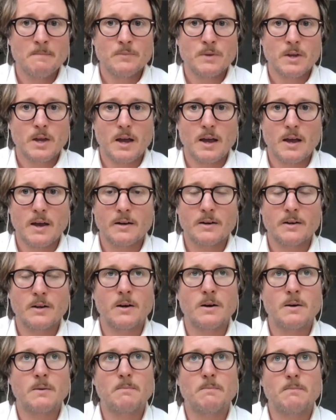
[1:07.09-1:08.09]
And
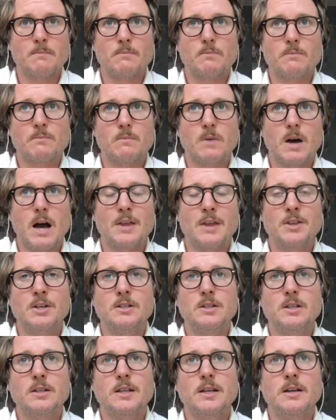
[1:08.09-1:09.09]
I think
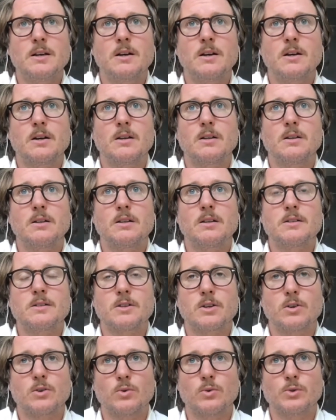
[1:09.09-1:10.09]
that this is a
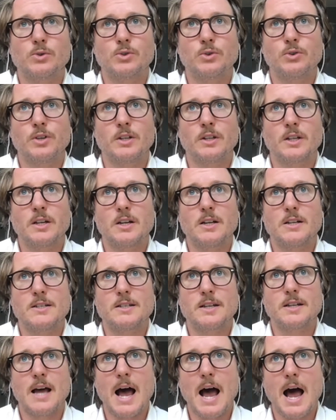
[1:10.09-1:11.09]
crucial thing that needs to
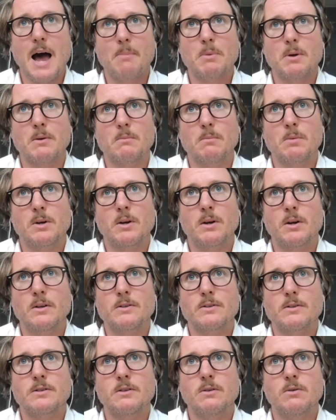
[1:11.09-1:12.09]
happen
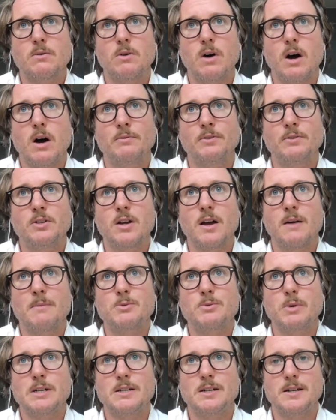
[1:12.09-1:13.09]
because oftentimes we
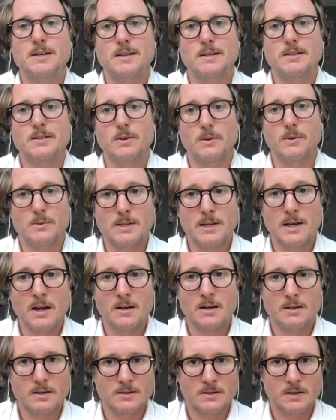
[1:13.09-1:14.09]
disassociate
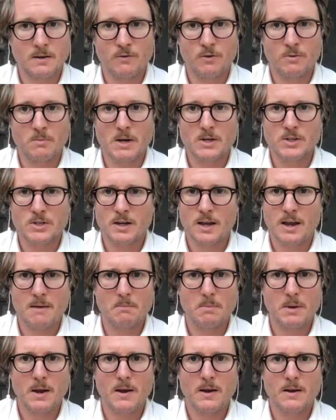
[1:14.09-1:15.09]
disinformation
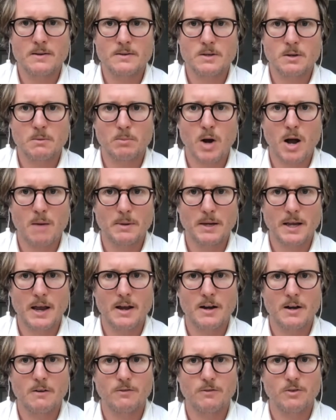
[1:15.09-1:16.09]
campaigns or
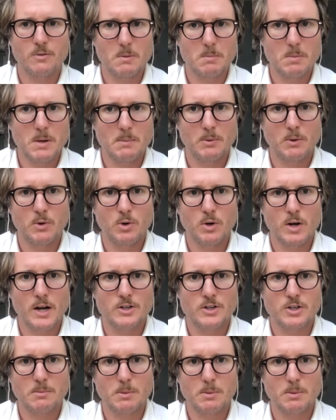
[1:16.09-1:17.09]
propaganda from the people who are actually
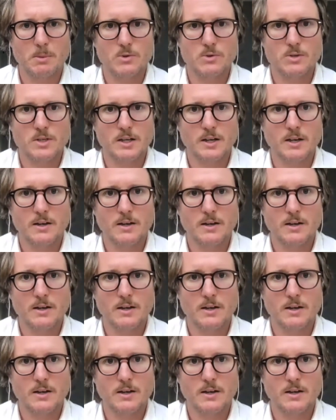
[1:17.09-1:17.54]
producing it.